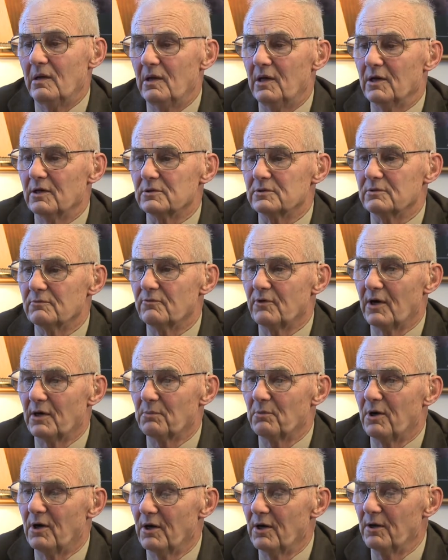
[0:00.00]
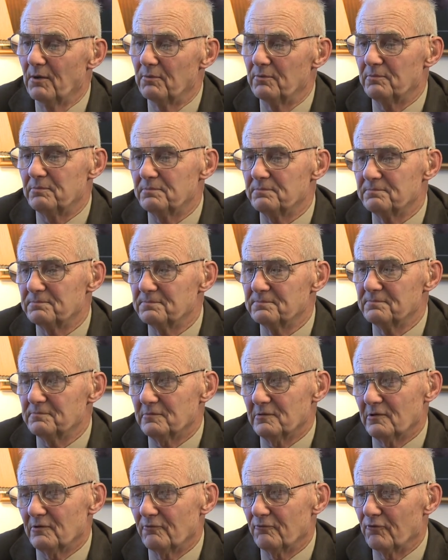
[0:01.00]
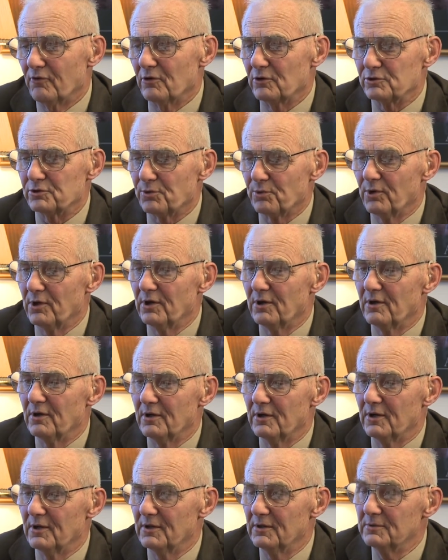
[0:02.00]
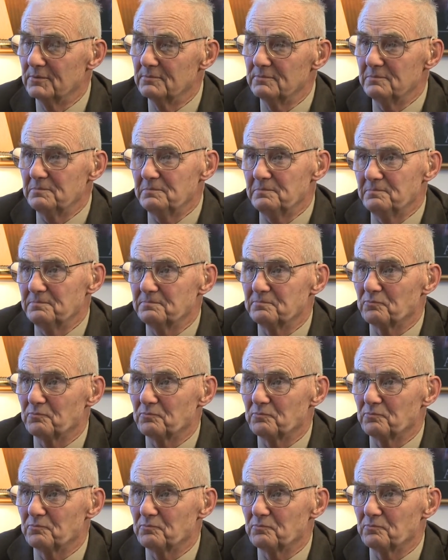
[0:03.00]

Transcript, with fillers: Yes, in fact, my first real uh,